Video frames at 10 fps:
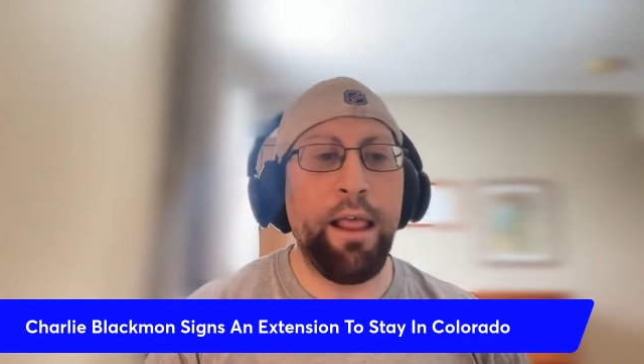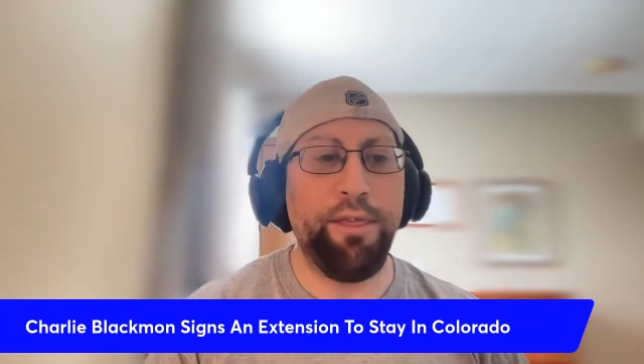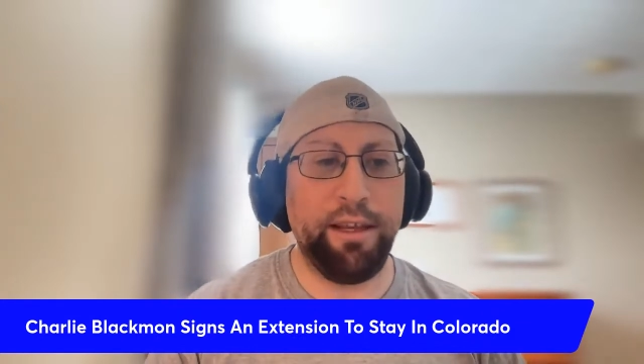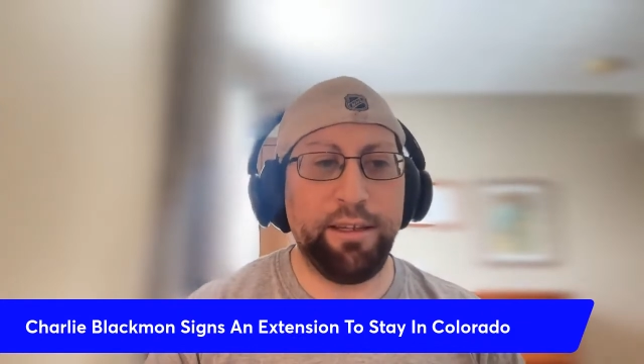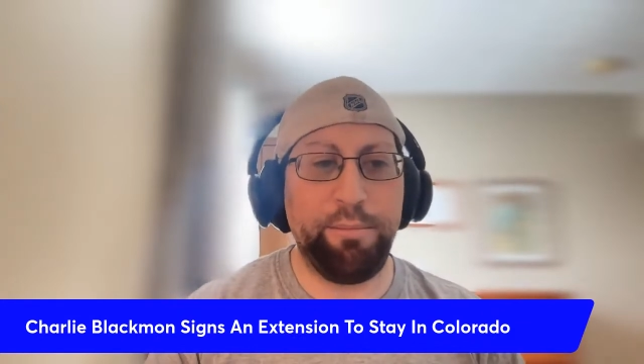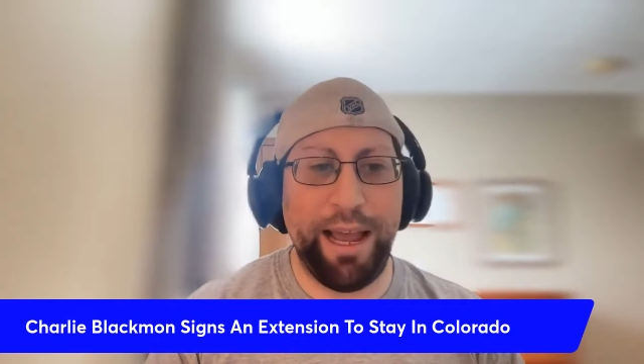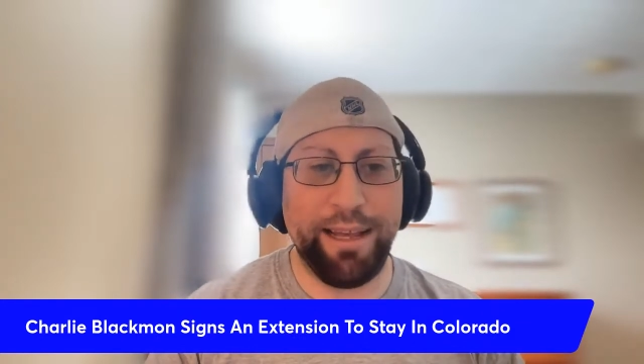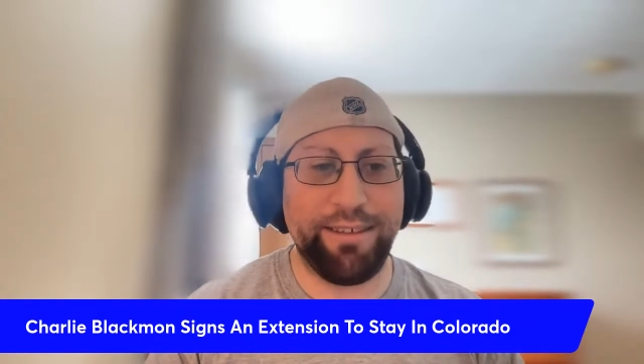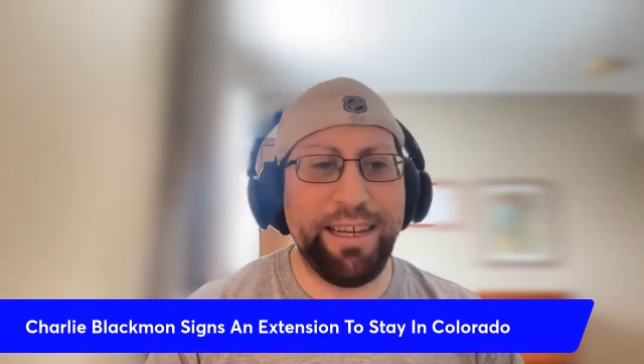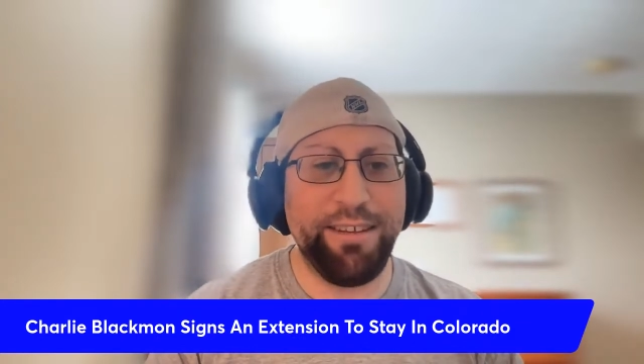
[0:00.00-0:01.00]
This
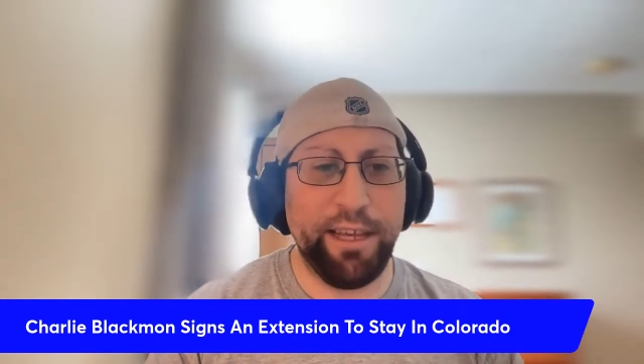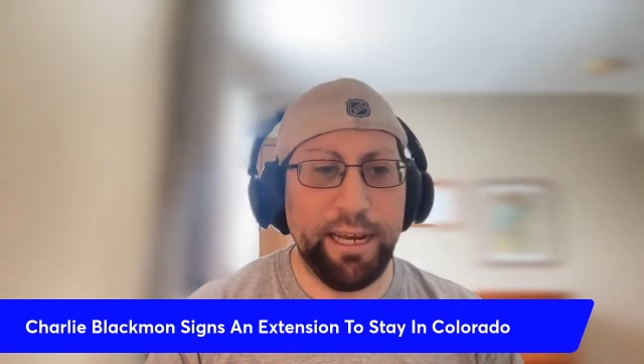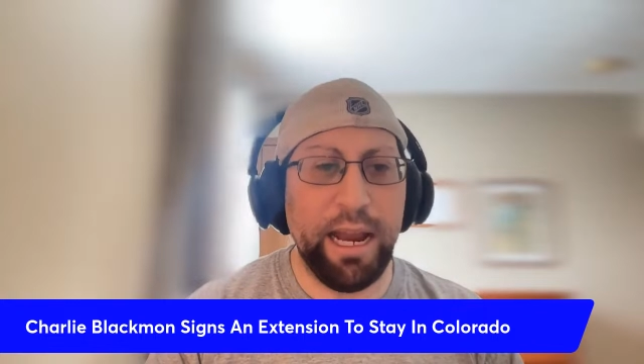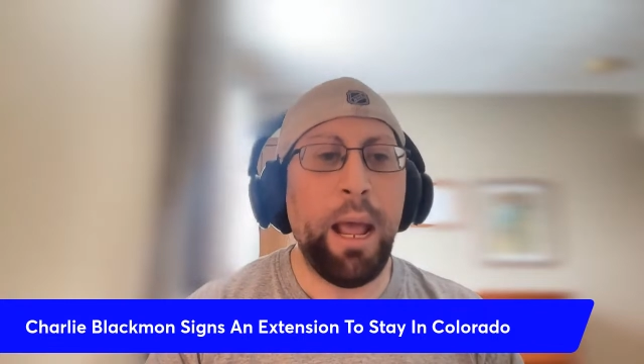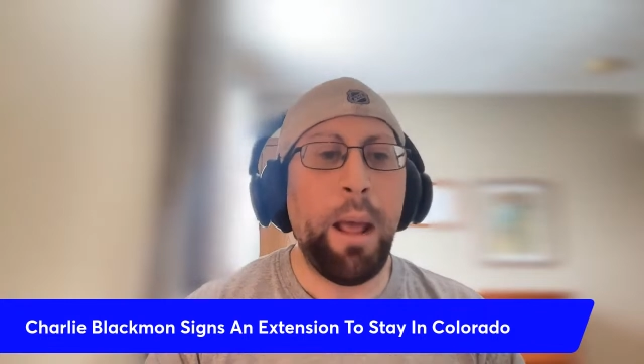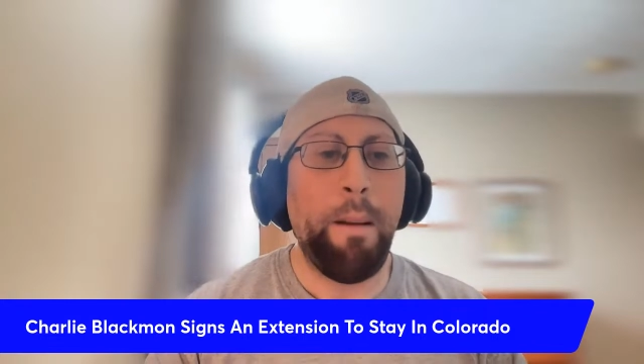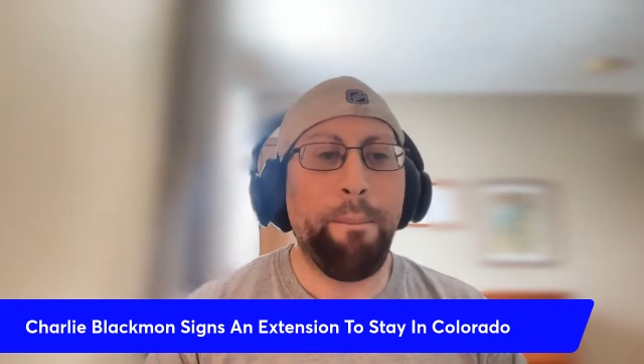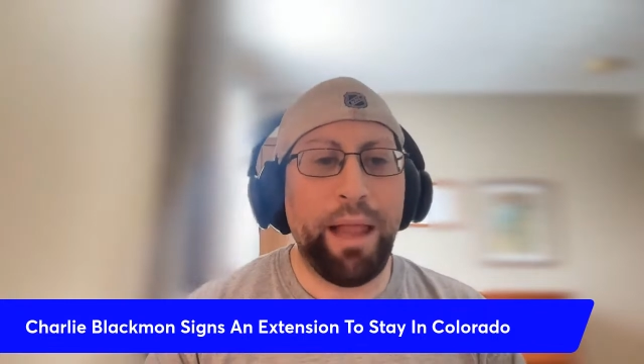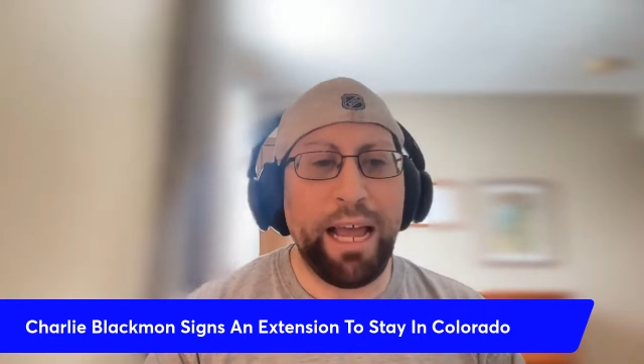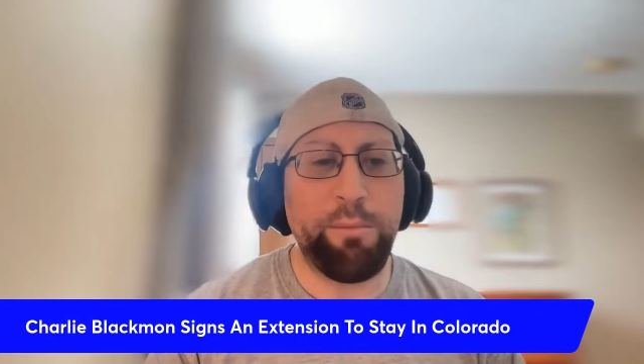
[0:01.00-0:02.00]
past season,
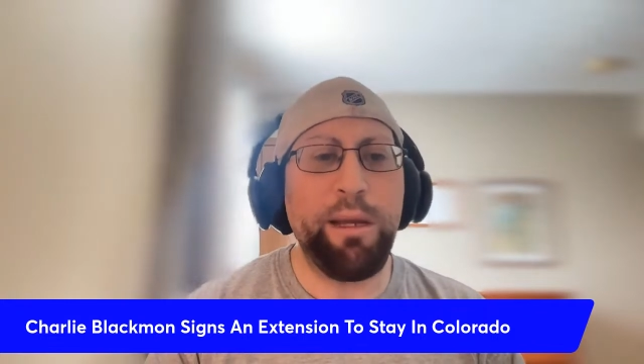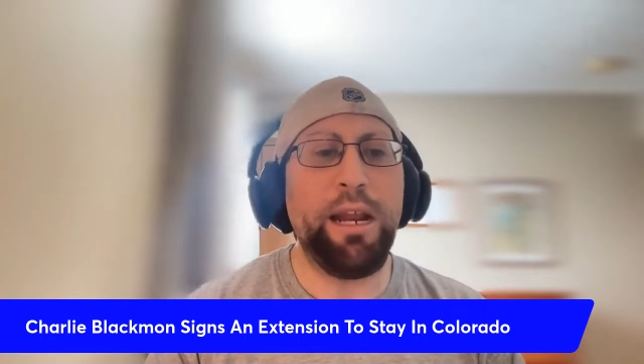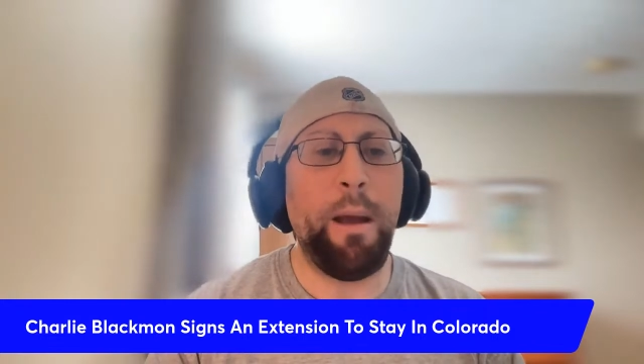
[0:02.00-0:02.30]
Blackmon